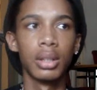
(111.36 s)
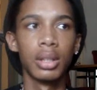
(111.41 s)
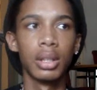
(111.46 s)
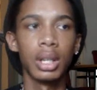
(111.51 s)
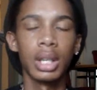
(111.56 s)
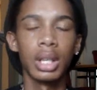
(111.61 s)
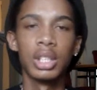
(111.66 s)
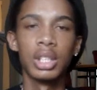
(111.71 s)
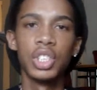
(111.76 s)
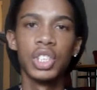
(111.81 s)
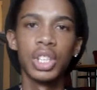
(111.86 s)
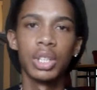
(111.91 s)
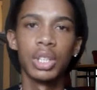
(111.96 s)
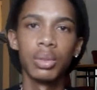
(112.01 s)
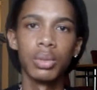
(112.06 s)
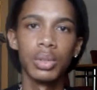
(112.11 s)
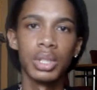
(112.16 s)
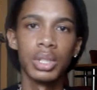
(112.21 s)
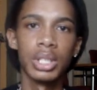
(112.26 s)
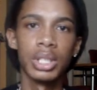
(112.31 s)
like a
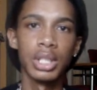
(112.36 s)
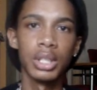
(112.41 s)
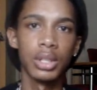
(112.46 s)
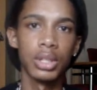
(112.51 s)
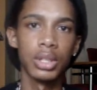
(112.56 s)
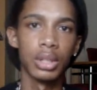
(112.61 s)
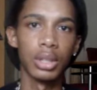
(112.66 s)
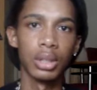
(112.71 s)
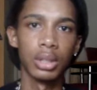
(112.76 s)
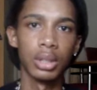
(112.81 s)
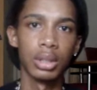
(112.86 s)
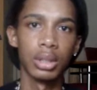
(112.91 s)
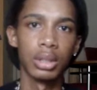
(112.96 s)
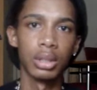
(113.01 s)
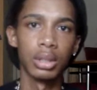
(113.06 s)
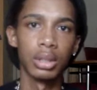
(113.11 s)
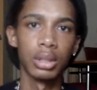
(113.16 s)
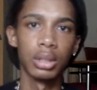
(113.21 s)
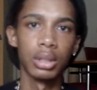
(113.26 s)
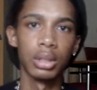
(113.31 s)
general center,
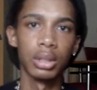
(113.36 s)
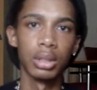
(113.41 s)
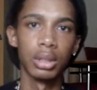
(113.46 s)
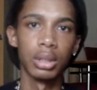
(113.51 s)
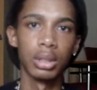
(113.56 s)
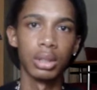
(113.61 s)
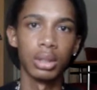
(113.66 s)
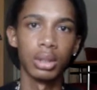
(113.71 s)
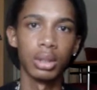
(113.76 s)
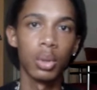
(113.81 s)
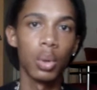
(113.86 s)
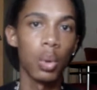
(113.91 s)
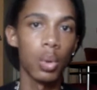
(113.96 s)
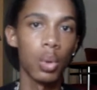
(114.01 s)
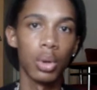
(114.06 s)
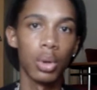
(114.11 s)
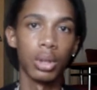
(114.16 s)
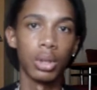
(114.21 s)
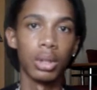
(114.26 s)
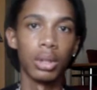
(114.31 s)

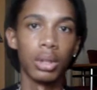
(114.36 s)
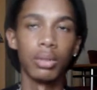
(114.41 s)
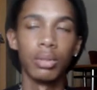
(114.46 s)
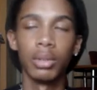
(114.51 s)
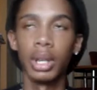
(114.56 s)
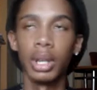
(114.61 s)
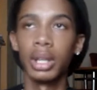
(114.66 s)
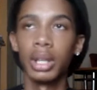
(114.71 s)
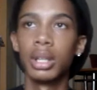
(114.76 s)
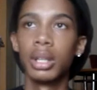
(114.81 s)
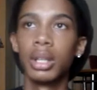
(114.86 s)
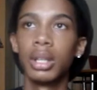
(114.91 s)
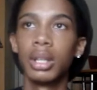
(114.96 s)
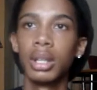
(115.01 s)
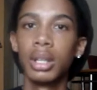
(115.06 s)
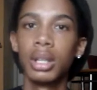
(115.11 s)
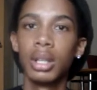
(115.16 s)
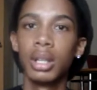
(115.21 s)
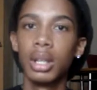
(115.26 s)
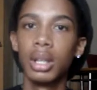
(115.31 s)
core of like
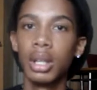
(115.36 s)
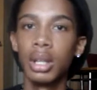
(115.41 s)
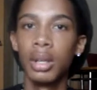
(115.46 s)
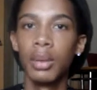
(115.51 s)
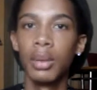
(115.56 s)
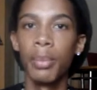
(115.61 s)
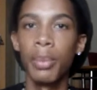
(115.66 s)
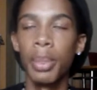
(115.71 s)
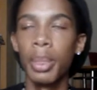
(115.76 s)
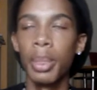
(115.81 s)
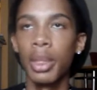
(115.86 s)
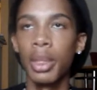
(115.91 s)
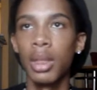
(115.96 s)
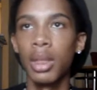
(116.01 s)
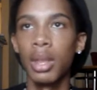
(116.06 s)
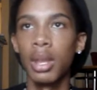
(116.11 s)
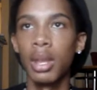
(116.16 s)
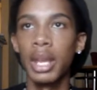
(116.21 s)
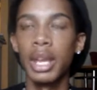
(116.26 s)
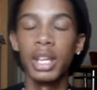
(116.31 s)

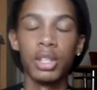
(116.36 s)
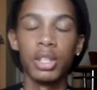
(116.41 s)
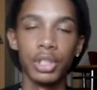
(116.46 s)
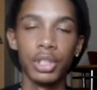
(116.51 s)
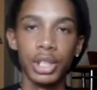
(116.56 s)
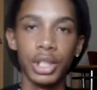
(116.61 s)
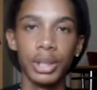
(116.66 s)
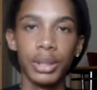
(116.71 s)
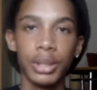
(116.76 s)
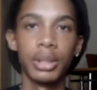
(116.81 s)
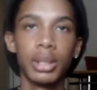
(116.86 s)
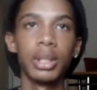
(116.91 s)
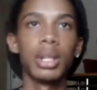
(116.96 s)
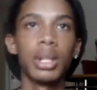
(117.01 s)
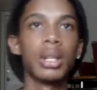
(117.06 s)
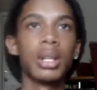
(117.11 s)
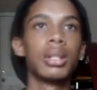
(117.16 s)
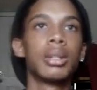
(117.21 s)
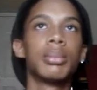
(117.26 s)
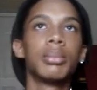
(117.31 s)
energy.
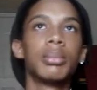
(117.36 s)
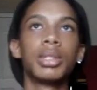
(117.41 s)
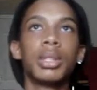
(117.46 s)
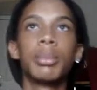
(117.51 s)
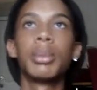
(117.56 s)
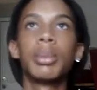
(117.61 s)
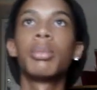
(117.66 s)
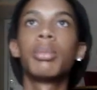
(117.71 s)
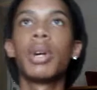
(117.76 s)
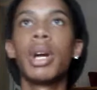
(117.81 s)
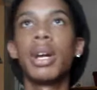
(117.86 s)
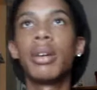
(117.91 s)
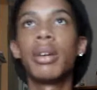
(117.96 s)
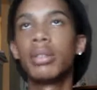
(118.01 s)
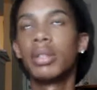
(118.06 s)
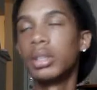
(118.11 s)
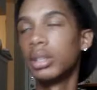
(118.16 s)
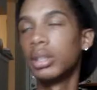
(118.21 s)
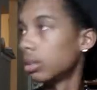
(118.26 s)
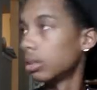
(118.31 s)
Some people have
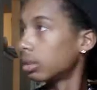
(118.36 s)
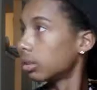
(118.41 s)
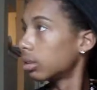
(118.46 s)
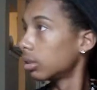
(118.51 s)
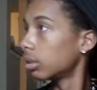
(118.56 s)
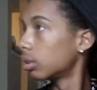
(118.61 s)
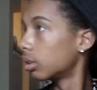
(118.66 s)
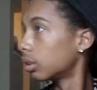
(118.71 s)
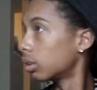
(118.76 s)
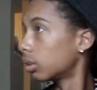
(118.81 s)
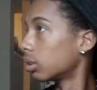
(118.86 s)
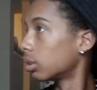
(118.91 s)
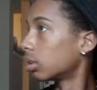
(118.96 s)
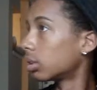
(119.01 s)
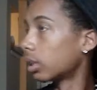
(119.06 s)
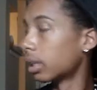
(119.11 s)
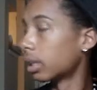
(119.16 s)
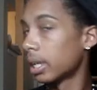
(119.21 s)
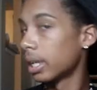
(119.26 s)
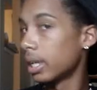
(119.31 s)
it
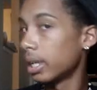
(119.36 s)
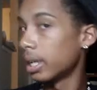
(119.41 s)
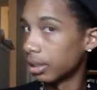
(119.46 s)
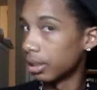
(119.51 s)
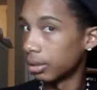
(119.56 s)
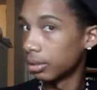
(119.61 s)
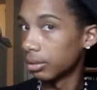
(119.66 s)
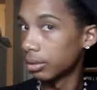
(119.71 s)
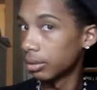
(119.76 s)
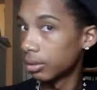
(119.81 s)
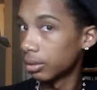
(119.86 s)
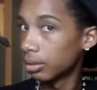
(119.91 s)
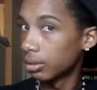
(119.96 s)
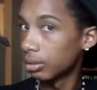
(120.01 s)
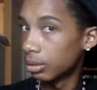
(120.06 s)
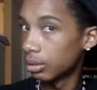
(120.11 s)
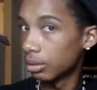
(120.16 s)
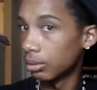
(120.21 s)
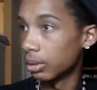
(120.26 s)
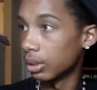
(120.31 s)
like here,
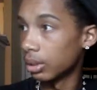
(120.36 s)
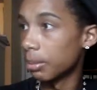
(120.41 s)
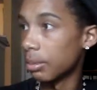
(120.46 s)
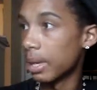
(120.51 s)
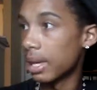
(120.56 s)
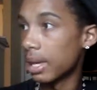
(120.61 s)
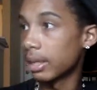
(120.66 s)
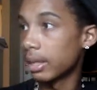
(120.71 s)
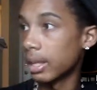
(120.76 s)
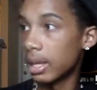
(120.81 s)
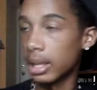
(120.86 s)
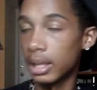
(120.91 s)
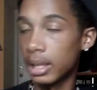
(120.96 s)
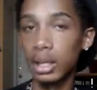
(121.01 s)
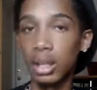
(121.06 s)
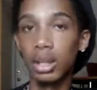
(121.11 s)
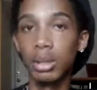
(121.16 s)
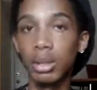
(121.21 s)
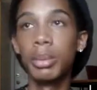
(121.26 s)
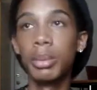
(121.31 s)
on the back of the head.
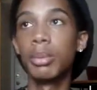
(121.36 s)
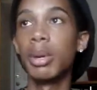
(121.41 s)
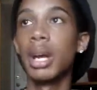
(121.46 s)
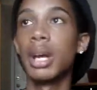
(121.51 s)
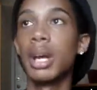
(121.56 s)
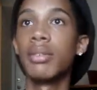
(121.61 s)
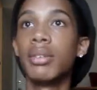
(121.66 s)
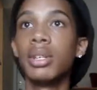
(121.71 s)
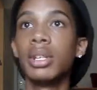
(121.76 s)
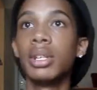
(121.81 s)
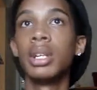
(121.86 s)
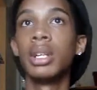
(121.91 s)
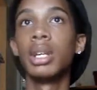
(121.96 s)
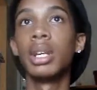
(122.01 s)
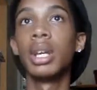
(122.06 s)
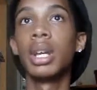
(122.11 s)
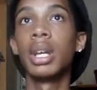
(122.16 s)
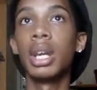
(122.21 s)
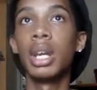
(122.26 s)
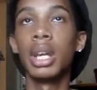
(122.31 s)
Other people have it
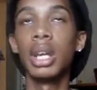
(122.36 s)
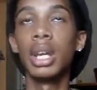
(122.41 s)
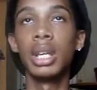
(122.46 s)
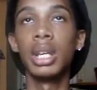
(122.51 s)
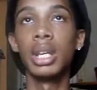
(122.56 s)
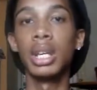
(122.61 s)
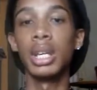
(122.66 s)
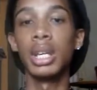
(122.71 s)
in